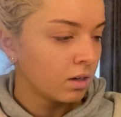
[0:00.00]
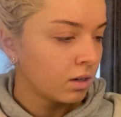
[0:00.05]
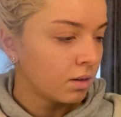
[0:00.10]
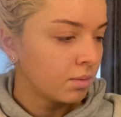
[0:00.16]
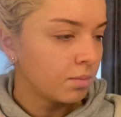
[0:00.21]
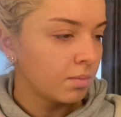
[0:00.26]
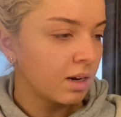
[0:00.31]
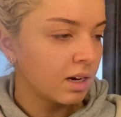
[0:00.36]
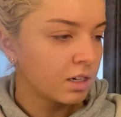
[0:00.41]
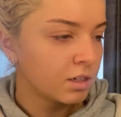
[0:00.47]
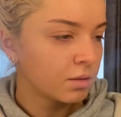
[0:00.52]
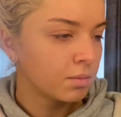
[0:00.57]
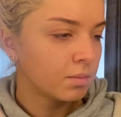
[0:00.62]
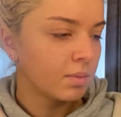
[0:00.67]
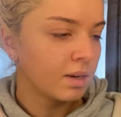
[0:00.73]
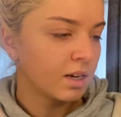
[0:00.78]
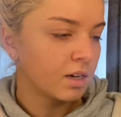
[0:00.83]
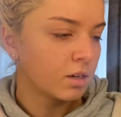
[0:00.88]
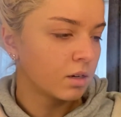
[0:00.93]
might do a
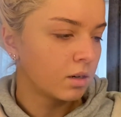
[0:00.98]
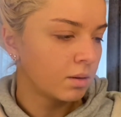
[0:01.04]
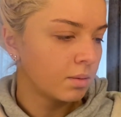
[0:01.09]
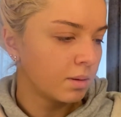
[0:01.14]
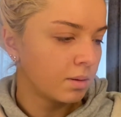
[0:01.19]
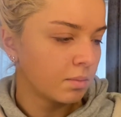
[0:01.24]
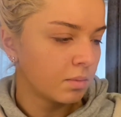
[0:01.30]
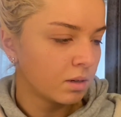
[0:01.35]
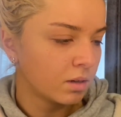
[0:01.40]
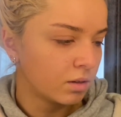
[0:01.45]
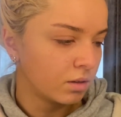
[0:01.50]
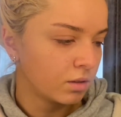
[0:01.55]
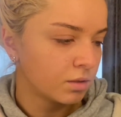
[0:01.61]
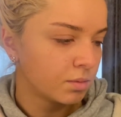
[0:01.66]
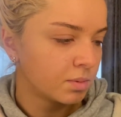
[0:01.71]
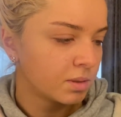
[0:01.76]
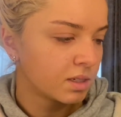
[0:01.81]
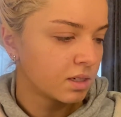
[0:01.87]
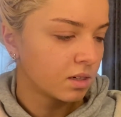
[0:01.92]
makeup i'm not
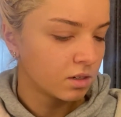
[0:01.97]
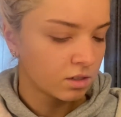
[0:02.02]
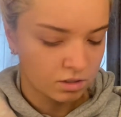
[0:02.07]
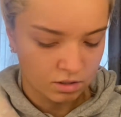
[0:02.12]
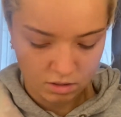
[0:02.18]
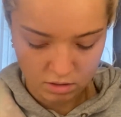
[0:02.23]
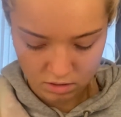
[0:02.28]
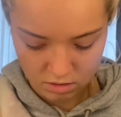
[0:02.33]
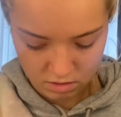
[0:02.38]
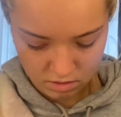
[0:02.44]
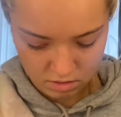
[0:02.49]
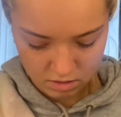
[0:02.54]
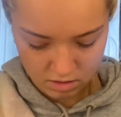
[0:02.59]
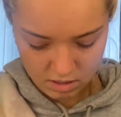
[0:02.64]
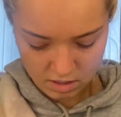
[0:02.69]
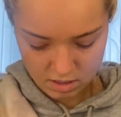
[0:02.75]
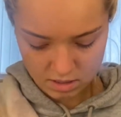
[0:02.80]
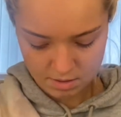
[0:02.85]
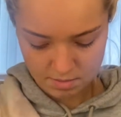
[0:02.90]
100 percent sure
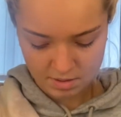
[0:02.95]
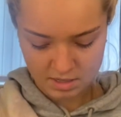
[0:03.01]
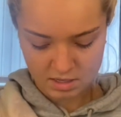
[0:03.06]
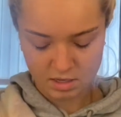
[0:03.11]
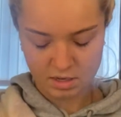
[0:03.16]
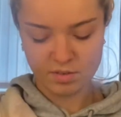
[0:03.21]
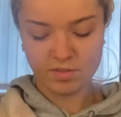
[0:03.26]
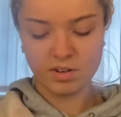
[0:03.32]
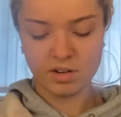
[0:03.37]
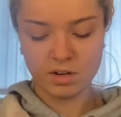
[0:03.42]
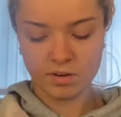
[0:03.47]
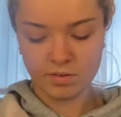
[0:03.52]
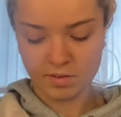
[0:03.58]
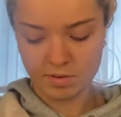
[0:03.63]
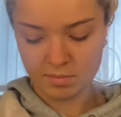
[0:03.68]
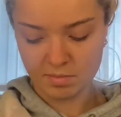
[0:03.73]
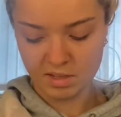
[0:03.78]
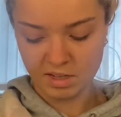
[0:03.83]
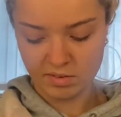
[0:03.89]
um, i don't even know if
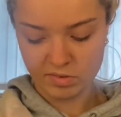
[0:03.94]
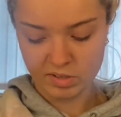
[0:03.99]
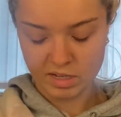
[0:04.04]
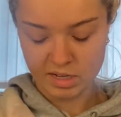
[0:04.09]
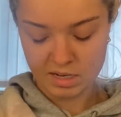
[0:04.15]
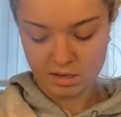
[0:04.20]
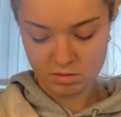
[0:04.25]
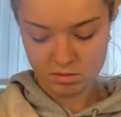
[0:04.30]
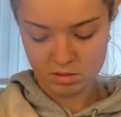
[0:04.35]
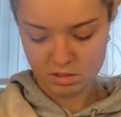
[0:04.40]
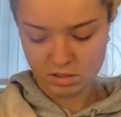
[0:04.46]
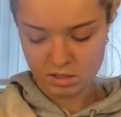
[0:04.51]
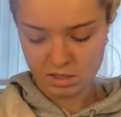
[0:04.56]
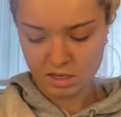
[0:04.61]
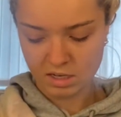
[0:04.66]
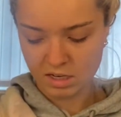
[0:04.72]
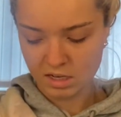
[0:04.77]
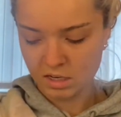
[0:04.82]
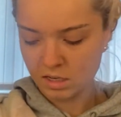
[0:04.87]
i'm leaving the house
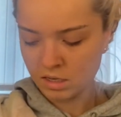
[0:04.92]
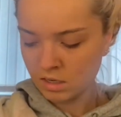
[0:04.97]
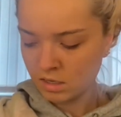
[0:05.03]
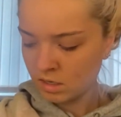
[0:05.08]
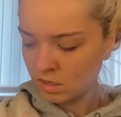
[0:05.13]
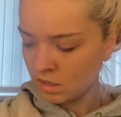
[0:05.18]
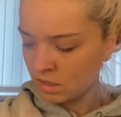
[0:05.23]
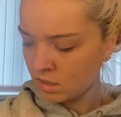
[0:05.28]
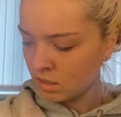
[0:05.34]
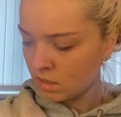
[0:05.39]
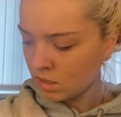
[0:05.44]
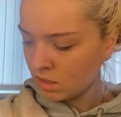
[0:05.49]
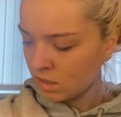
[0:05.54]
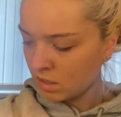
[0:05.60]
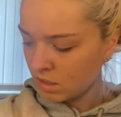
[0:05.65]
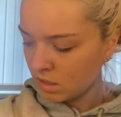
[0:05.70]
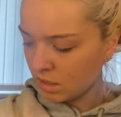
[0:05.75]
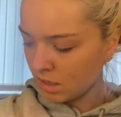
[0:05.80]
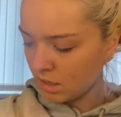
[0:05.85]
today
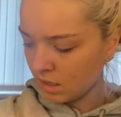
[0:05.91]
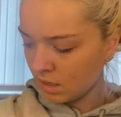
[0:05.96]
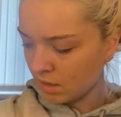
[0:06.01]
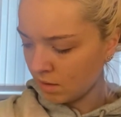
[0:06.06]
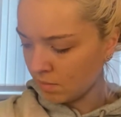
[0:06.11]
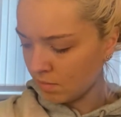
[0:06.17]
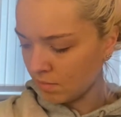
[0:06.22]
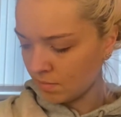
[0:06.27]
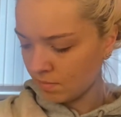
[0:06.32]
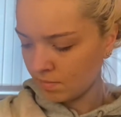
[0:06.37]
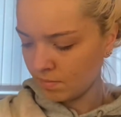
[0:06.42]
um,